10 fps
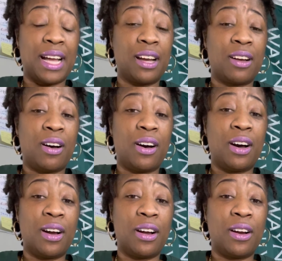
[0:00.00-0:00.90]
I could call
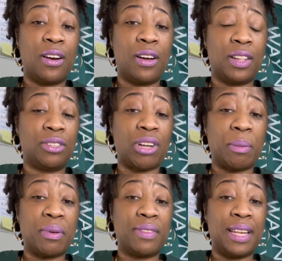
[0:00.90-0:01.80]
her at the
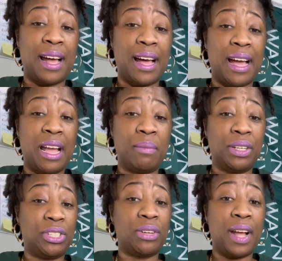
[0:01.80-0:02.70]
drop of a dime and
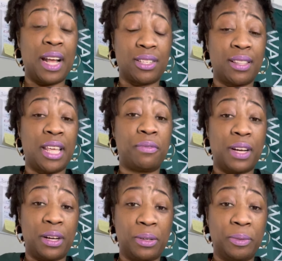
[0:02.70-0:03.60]
she'll answer that
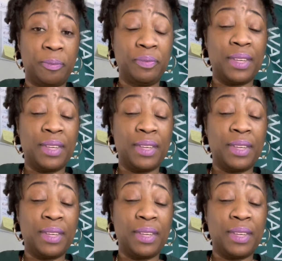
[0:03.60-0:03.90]
phone.